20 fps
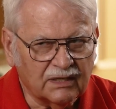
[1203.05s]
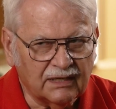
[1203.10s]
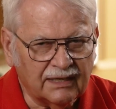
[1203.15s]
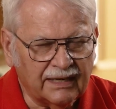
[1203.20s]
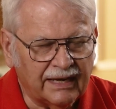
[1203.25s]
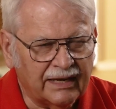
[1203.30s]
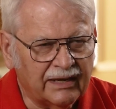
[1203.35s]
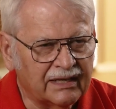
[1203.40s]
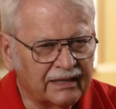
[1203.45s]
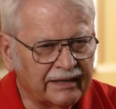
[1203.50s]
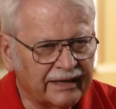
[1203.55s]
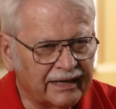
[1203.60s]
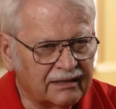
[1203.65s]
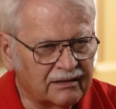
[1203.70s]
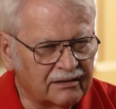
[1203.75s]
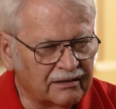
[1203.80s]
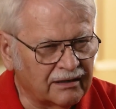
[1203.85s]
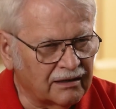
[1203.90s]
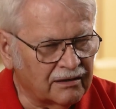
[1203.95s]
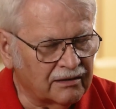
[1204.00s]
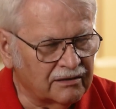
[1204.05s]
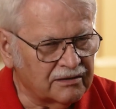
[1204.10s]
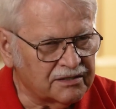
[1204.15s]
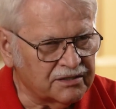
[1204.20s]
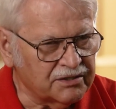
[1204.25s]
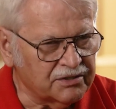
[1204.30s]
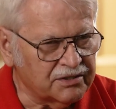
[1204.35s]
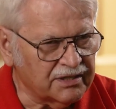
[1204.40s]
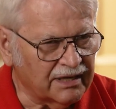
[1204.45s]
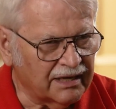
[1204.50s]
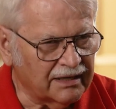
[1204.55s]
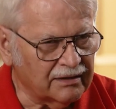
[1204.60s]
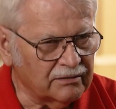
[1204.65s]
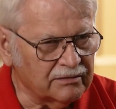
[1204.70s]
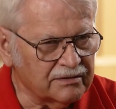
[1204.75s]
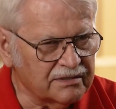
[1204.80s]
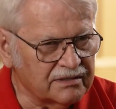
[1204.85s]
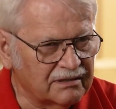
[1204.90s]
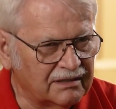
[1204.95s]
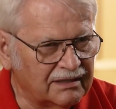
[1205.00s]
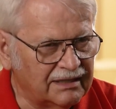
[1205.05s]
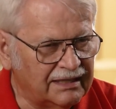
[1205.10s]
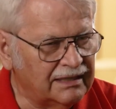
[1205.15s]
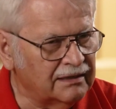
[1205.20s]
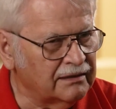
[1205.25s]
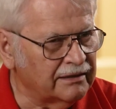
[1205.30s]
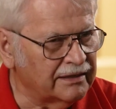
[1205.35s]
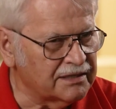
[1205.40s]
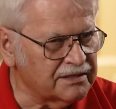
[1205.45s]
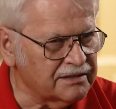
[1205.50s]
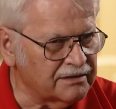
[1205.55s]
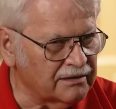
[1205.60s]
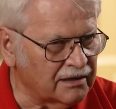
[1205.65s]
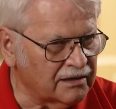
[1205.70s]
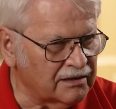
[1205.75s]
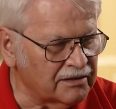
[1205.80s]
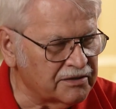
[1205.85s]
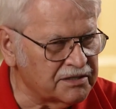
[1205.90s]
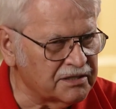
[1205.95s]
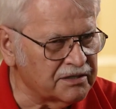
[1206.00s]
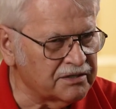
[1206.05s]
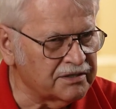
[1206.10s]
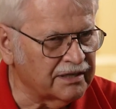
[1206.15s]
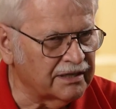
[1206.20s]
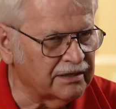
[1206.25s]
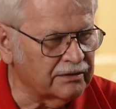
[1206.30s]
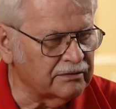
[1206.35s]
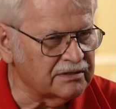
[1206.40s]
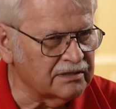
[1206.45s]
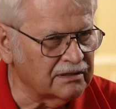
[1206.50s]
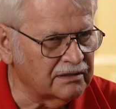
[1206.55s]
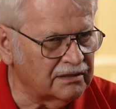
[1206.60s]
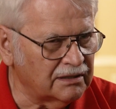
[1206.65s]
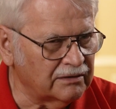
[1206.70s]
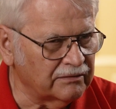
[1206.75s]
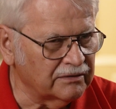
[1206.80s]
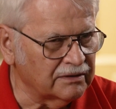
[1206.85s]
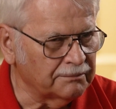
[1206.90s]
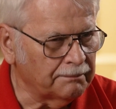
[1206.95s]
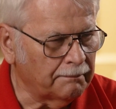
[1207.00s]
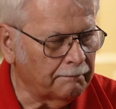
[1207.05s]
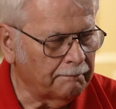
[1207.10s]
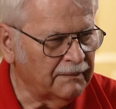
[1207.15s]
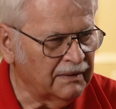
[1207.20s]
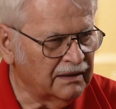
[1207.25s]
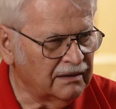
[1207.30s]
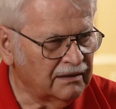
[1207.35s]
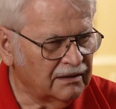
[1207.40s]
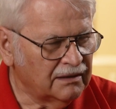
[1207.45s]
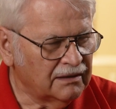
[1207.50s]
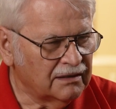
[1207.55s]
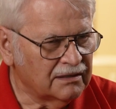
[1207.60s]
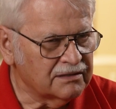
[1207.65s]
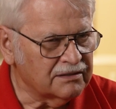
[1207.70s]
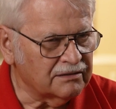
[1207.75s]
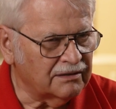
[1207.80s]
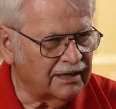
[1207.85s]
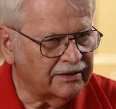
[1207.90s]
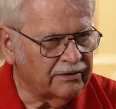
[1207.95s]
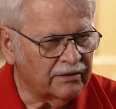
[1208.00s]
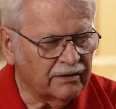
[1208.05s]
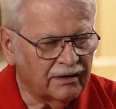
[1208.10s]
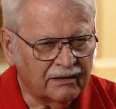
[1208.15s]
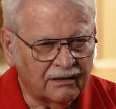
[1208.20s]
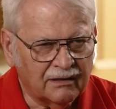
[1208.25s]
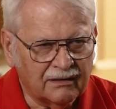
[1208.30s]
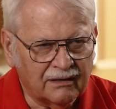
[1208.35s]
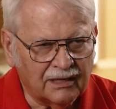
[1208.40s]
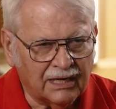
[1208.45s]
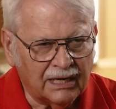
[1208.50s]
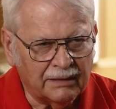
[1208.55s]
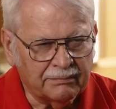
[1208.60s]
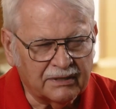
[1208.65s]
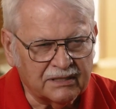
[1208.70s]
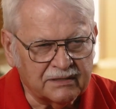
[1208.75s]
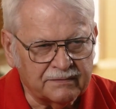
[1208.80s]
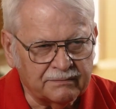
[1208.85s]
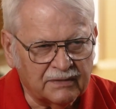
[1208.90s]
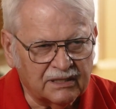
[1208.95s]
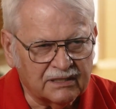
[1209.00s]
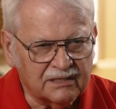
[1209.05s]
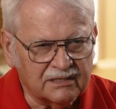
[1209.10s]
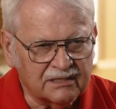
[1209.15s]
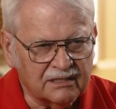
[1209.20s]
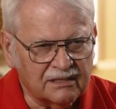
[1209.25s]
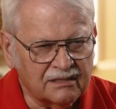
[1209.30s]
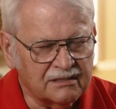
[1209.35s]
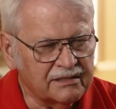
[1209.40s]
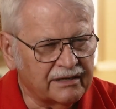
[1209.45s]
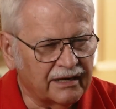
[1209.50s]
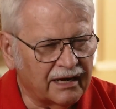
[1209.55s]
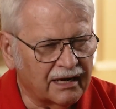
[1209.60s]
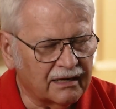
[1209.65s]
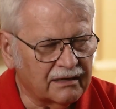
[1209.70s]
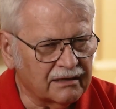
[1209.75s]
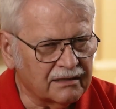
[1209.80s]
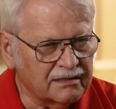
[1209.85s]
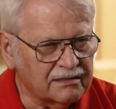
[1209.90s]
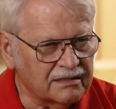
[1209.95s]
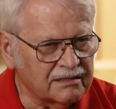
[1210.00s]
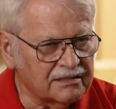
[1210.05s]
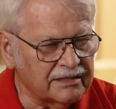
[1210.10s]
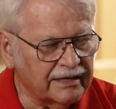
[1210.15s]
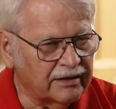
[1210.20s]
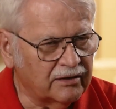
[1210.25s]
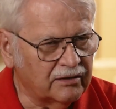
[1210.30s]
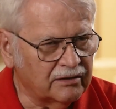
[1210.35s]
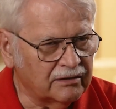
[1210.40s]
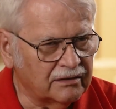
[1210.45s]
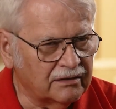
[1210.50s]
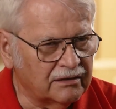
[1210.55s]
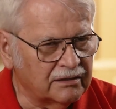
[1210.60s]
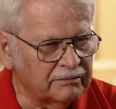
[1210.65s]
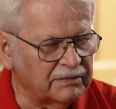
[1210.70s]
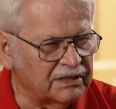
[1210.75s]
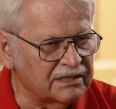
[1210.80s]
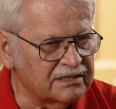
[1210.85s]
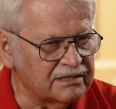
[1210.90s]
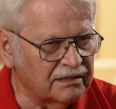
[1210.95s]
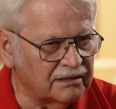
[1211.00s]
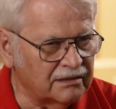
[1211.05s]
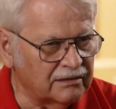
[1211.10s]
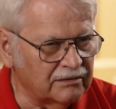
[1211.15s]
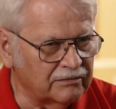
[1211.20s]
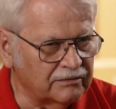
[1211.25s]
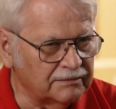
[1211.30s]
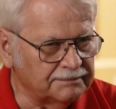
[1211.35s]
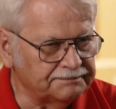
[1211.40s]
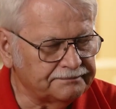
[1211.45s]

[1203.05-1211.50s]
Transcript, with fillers: I like darkness and shadows. He likes darkness and shadows and cover. So I tried to adopt as much of his tactics as I could to myself.